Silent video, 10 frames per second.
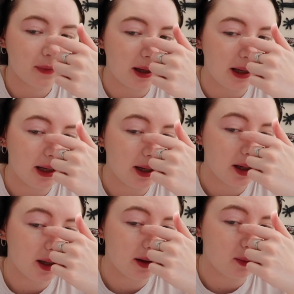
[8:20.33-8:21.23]

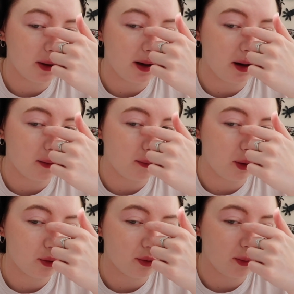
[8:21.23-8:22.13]
Here is where like
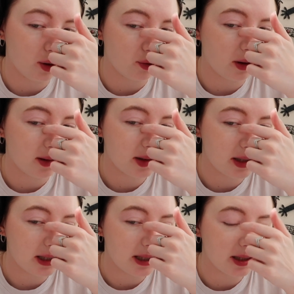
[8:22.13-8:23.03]
most of my dry
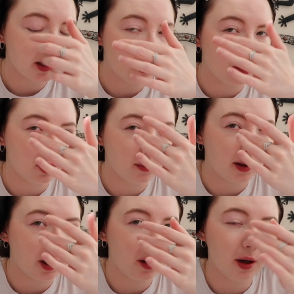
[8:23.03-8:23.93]
skin is, like under
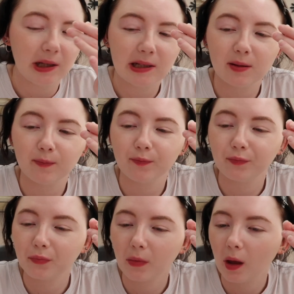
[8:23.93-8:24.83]
my eyes.
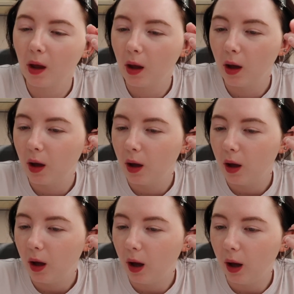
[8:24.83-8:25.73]

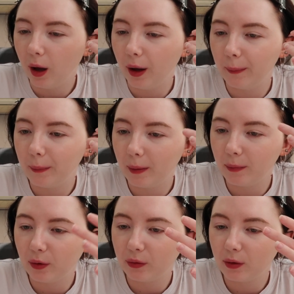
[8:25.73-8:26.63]
I'm
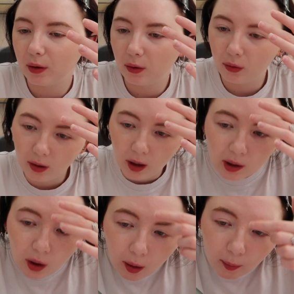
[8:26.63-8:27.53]
not, or
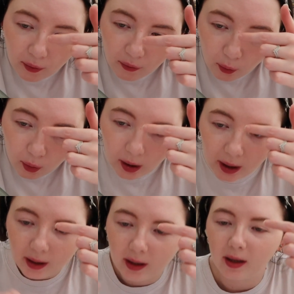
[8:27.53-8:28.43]
like on my
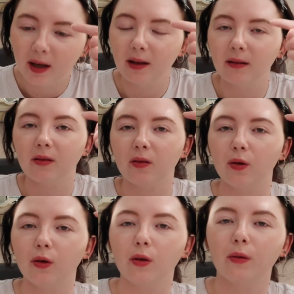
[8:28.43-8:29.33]
forehead, and it has
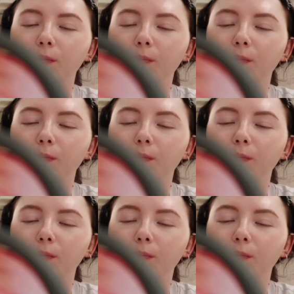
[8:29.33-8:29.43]
stuck